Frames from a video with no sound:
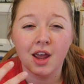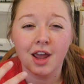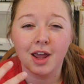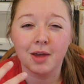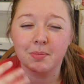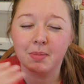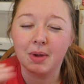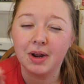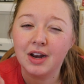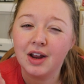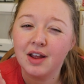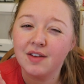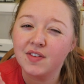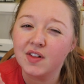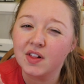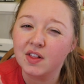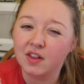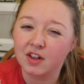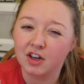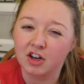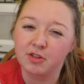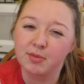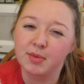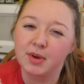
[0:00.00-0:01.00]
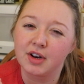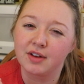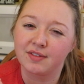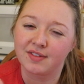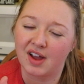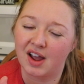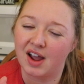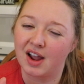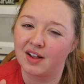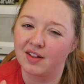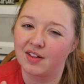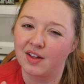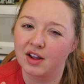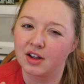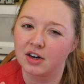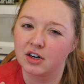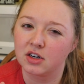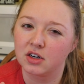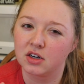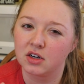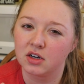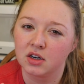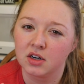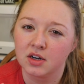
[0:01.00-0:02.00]
It might have a little bit of
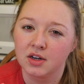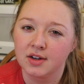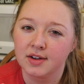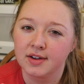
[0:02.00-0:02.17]
eyeliner,